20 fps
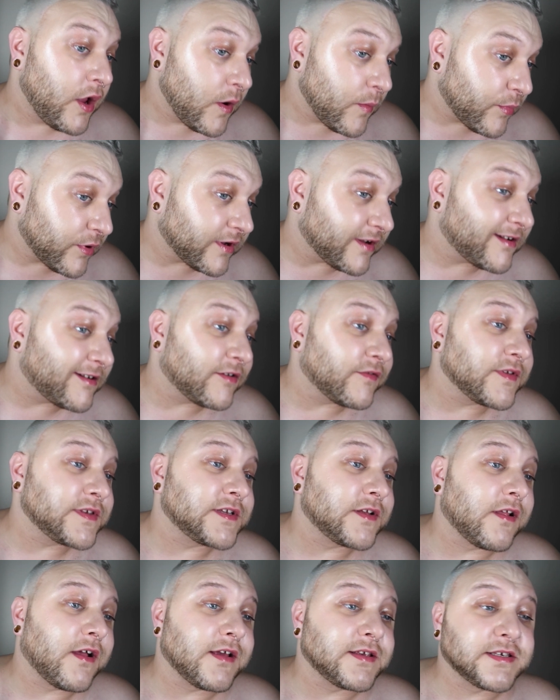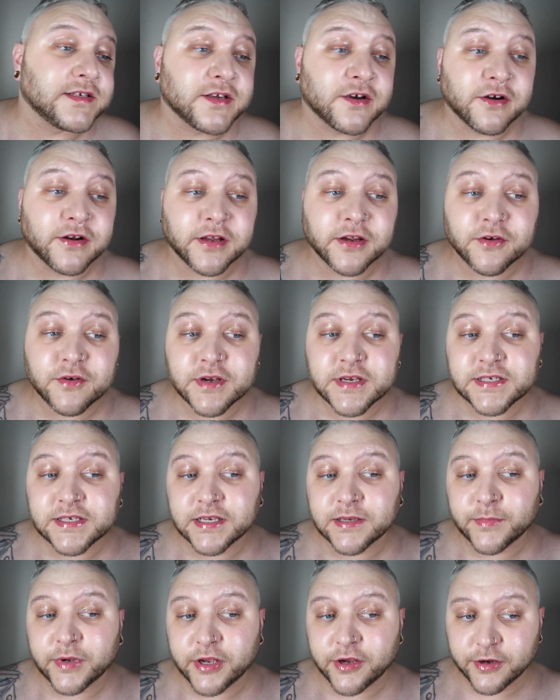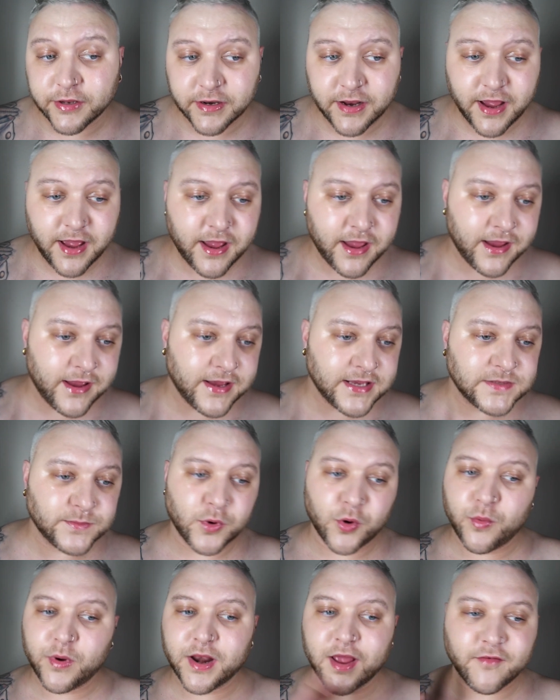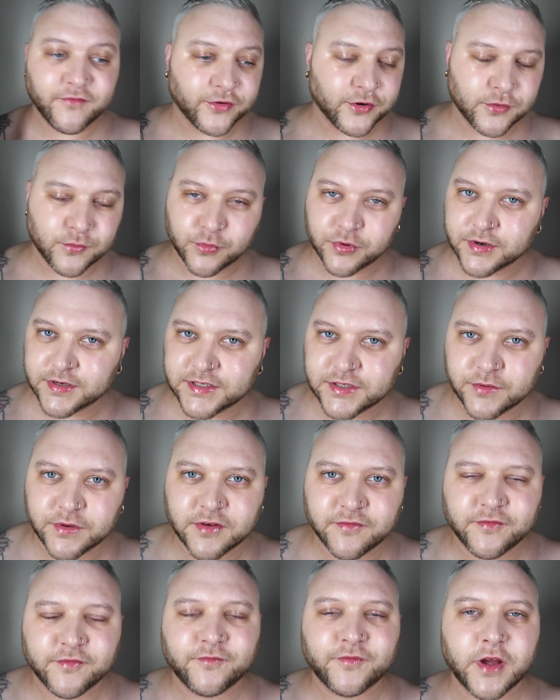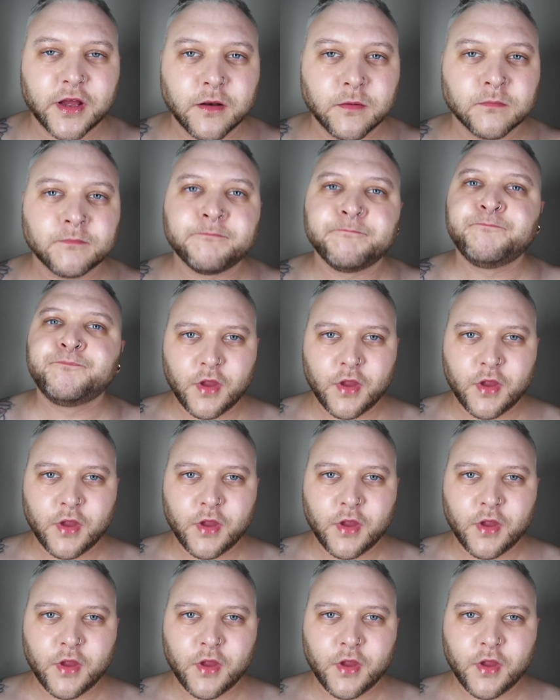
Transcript: Pretty sure this gloss is already creasing in my hooded eyes, but whatever, we're just doing it for fun.